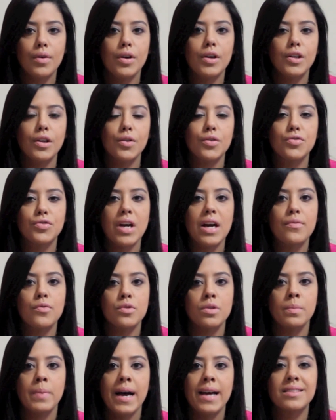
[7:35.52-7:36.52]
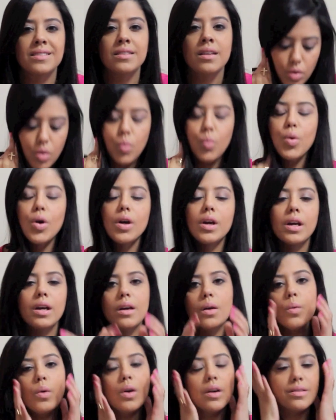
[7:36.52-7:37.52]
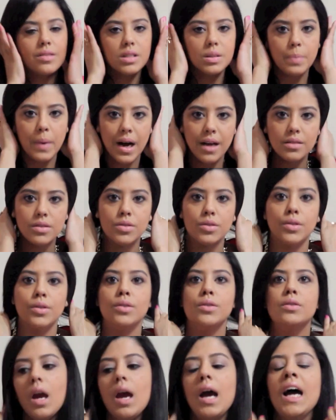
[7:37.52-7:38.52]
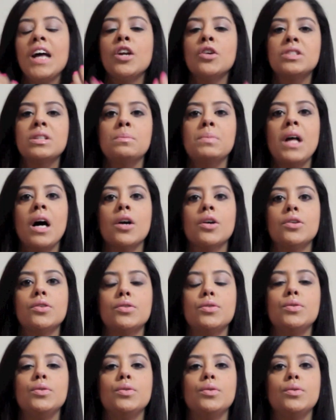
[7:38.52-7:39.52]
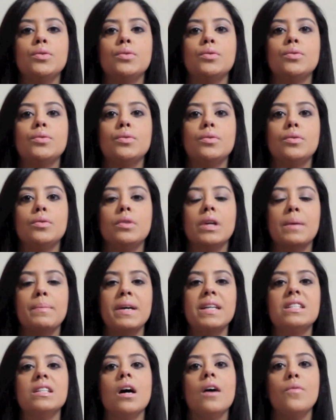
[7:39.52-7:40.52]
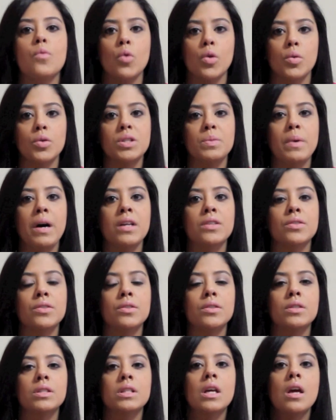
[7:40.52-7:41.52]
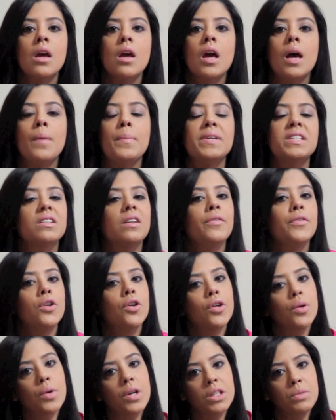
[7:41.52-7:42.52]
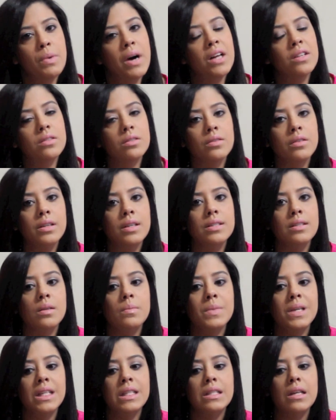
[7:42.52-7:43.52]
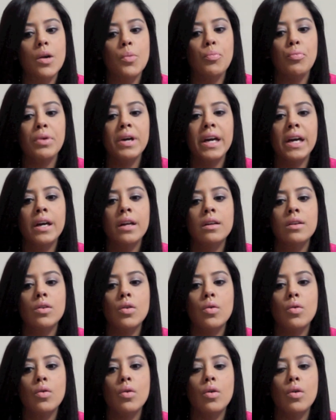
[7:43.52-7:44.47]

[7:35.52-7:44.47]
for the best. Working with sponsors. I know some bloggers who, like myself, work with sponsors, and basically if you don't know what a sponsor is, it means that a brand,